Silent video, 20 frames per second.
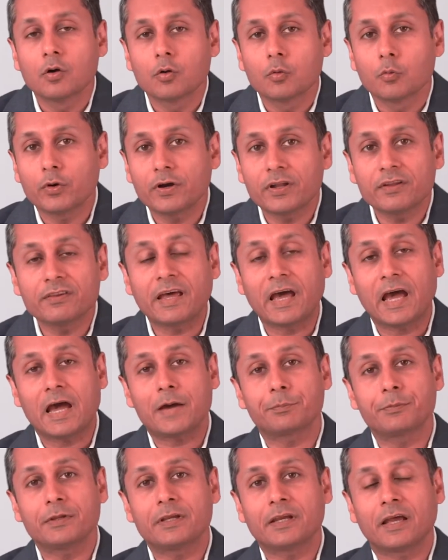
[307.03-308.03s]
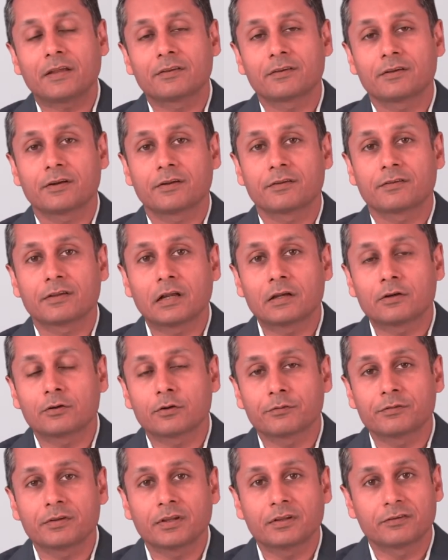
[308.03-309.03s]
What is happening as a result
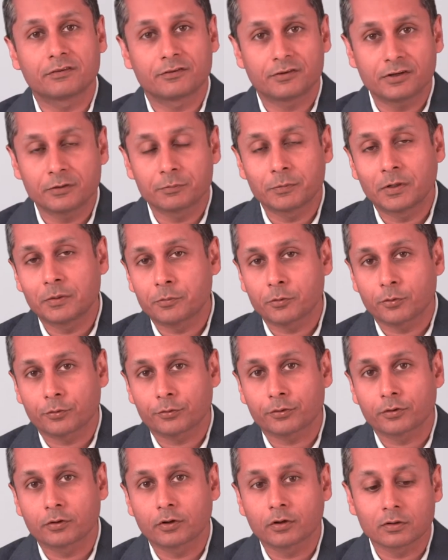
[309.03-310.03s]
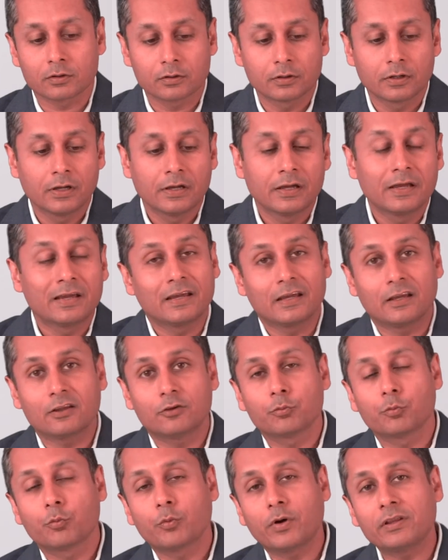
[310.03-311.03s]
of this treatment protocol
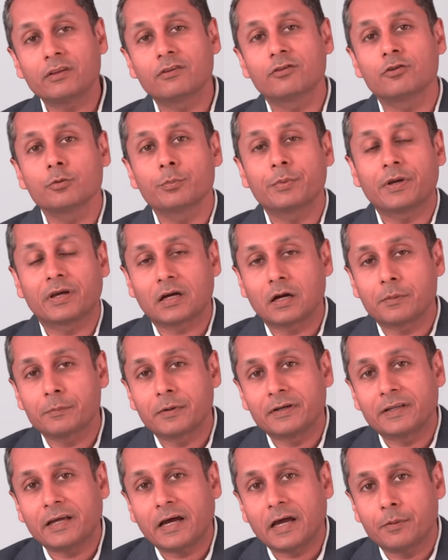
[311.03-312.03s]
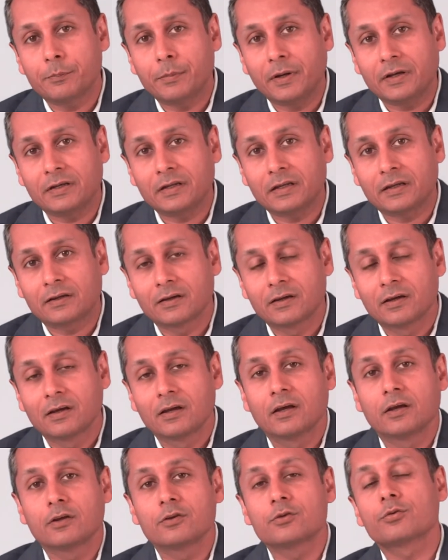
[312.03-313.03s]
is once you become a diabetic,
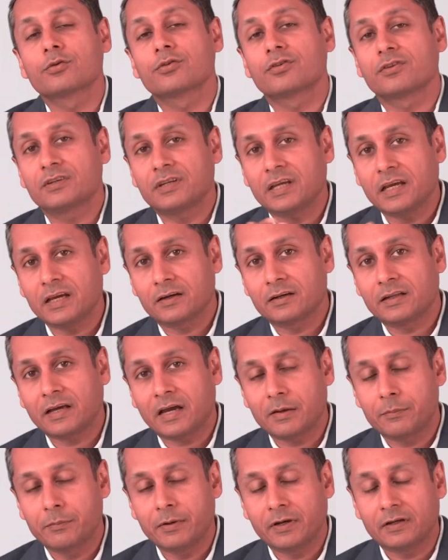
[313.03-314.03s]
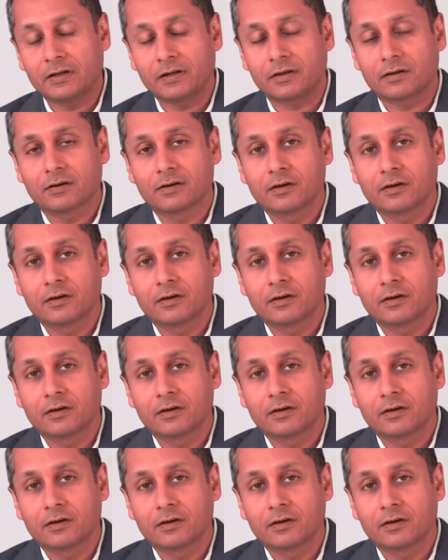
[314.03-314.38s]
you stay a diabetic.